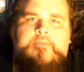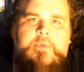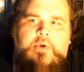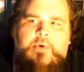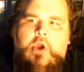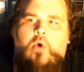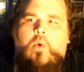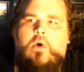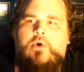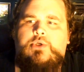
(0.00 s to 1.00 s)
you know,
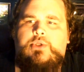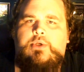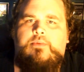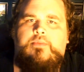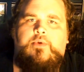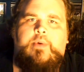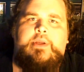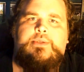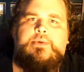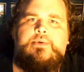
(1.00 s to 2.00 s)
co-workers, the
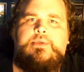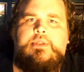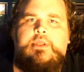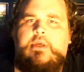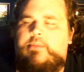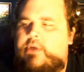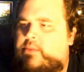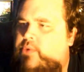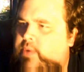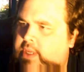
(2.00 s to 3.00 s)
wrestlers in the
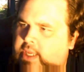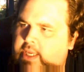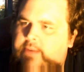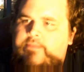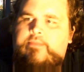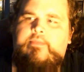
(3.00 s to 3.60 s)
WWE and,